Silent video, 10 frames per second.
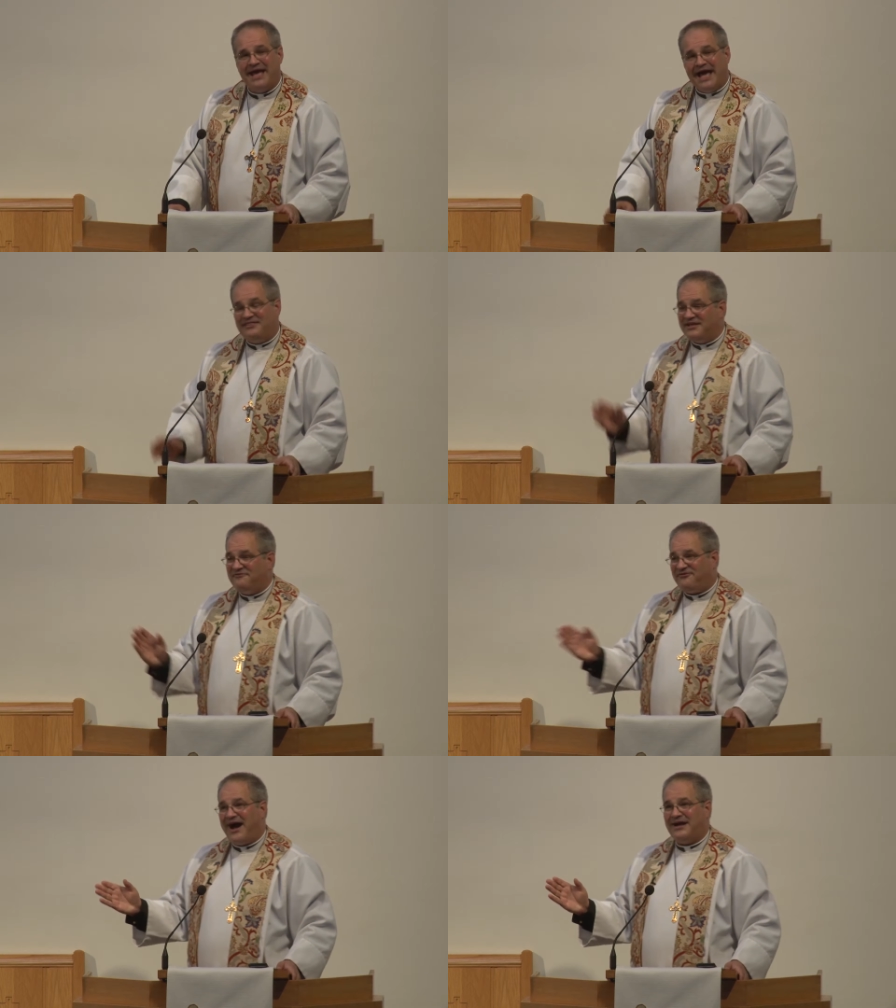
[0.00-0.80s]
And then
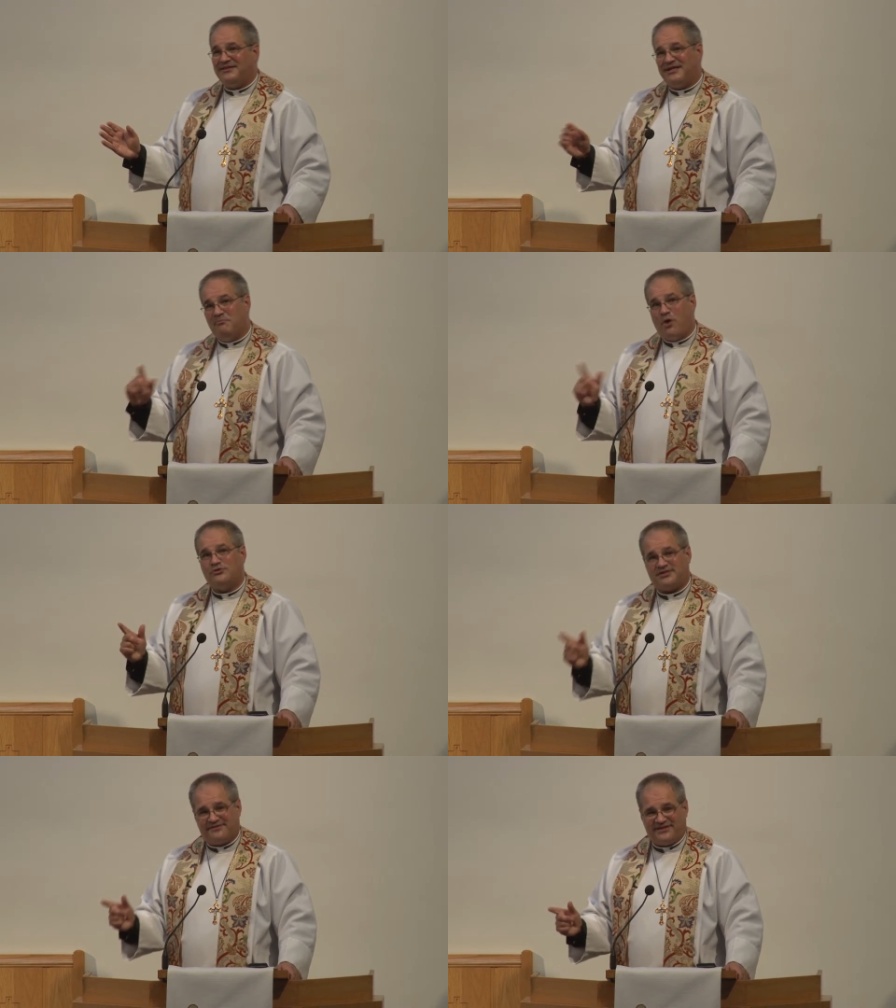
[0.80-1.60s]
finally,
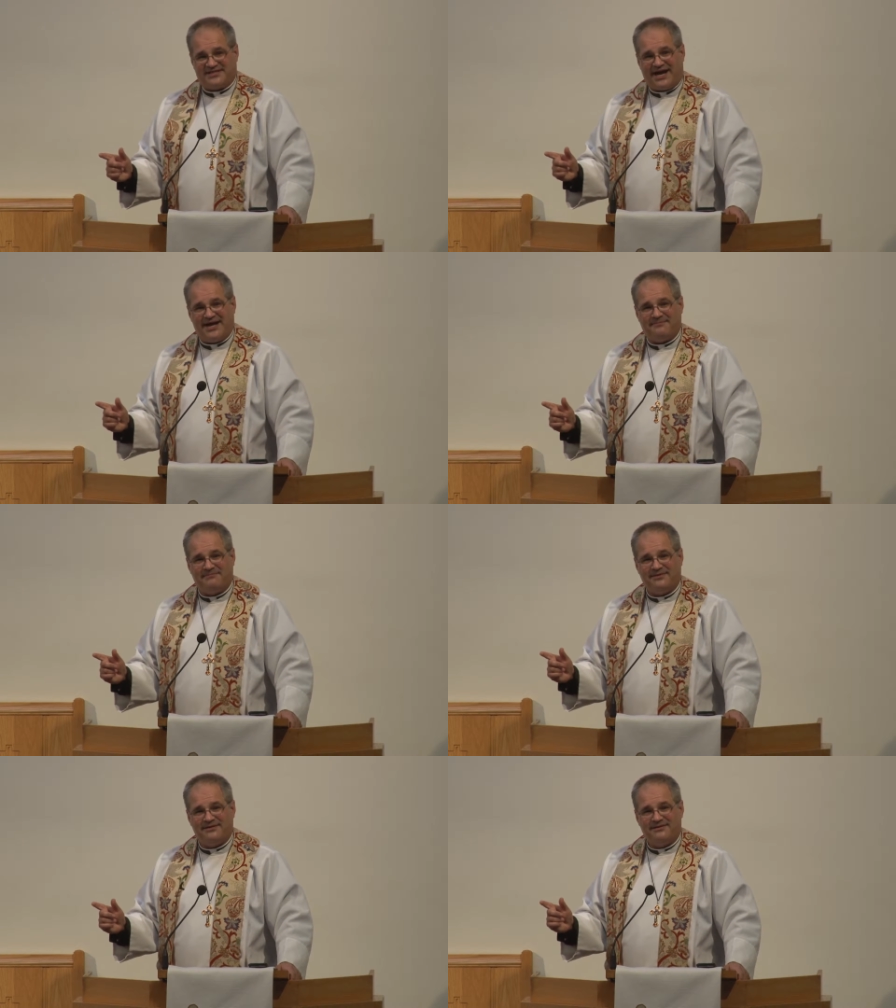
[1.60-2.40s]
most of the time,
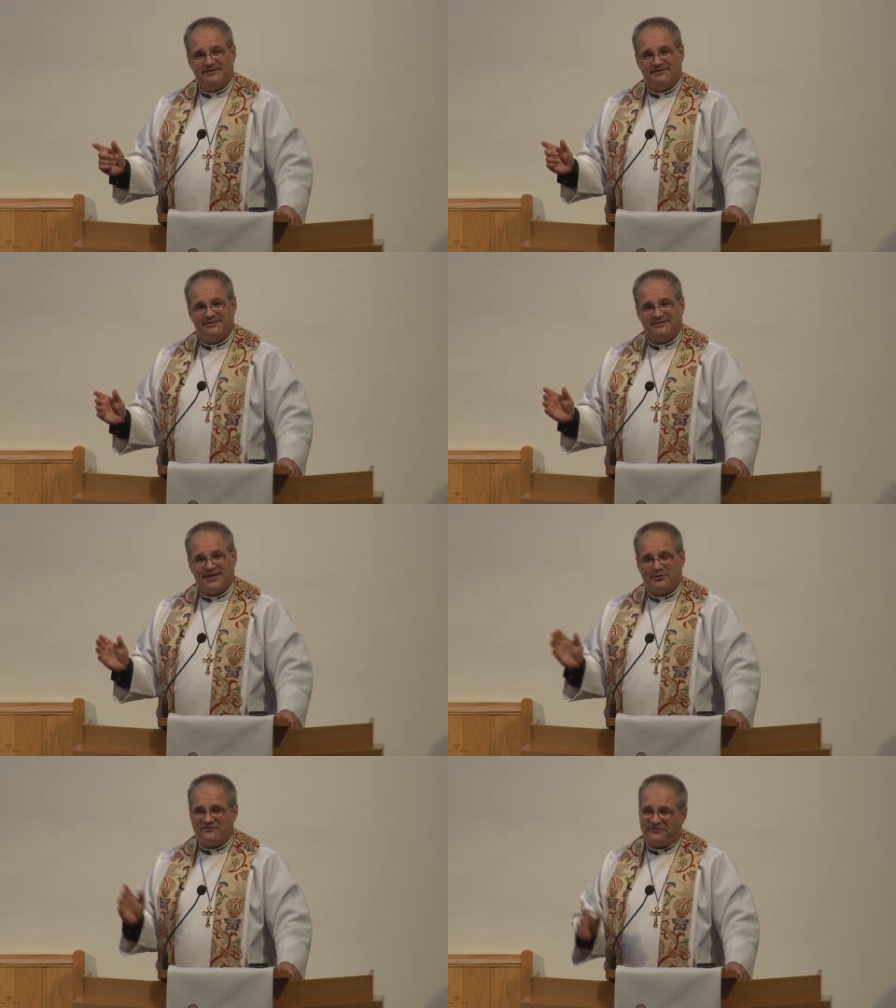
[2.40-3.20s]

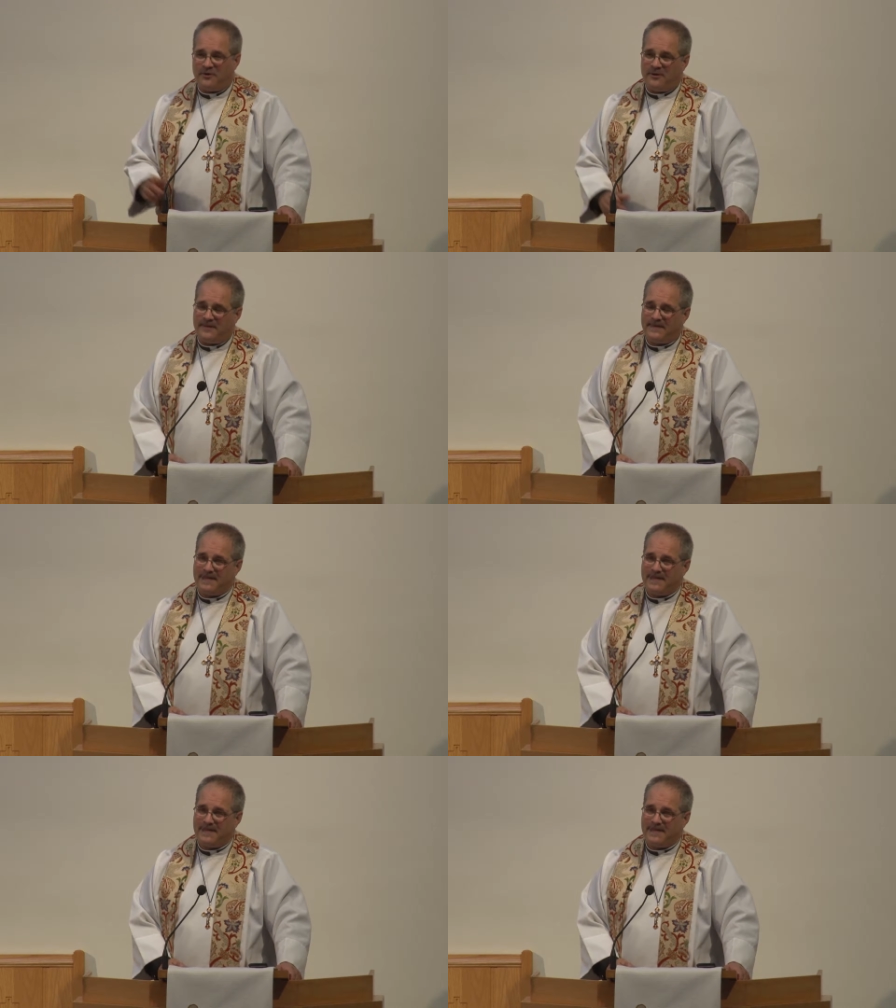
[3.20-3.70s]
they would fall.